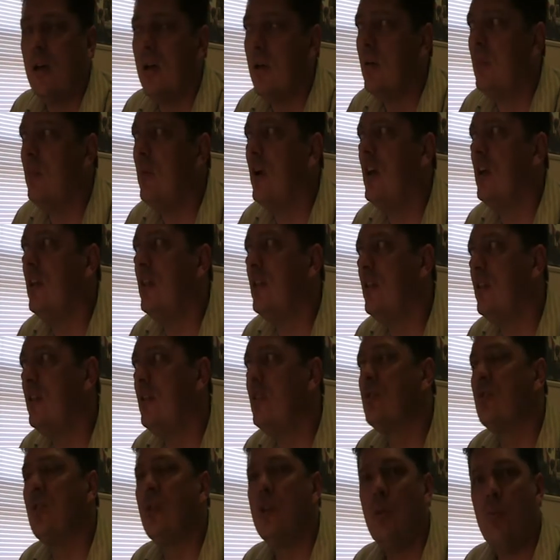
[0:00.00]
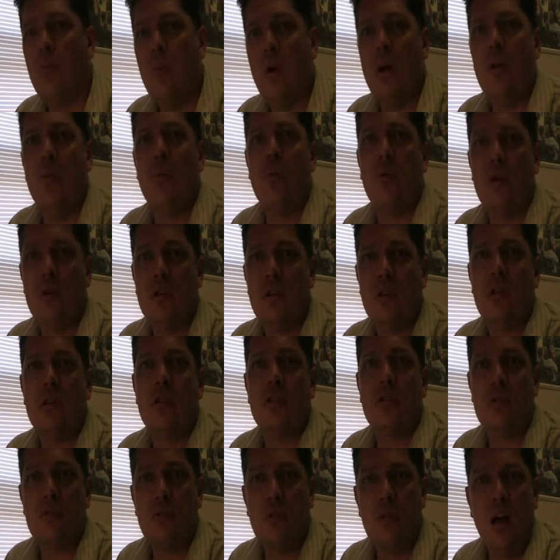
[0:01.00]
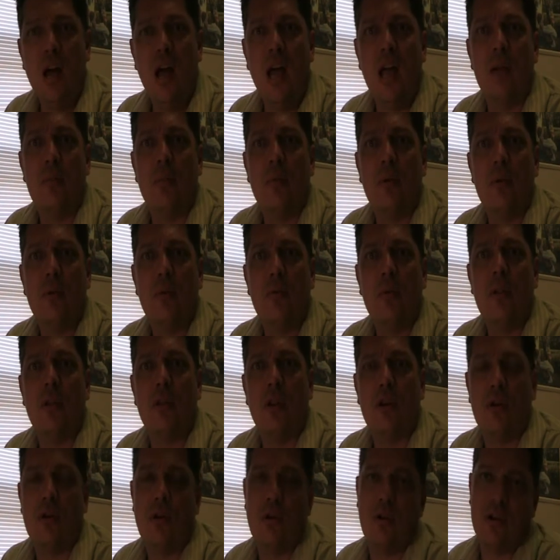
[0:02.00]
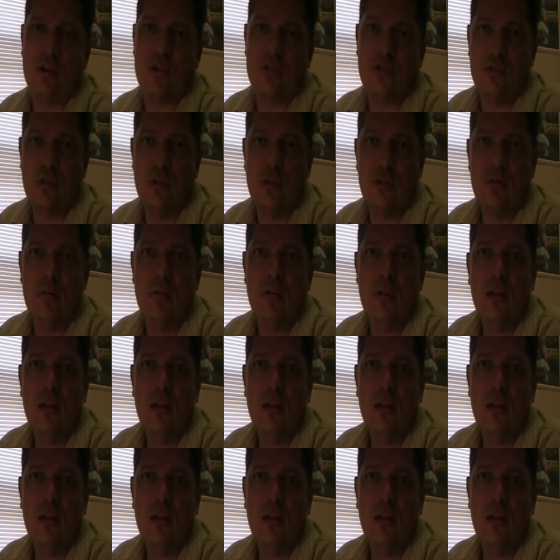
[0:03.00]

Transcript: Well, there's only one word to describe what the courts do,